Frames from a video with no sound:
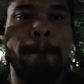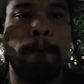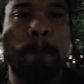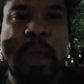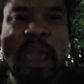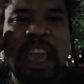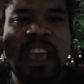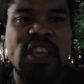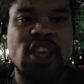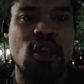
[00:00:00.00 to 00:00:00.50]

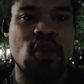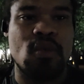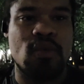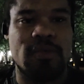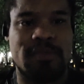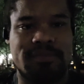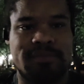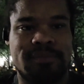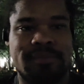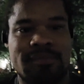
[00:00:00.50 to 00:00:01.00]
be you.
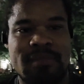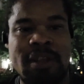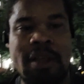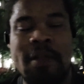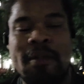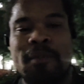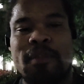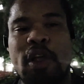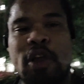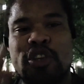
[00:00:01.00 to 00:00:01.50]

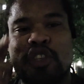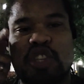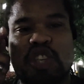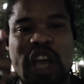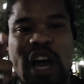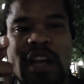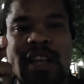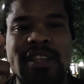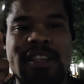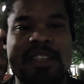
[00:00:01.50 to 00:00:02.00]
They're
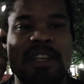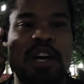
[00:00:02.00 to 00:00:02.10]
jealous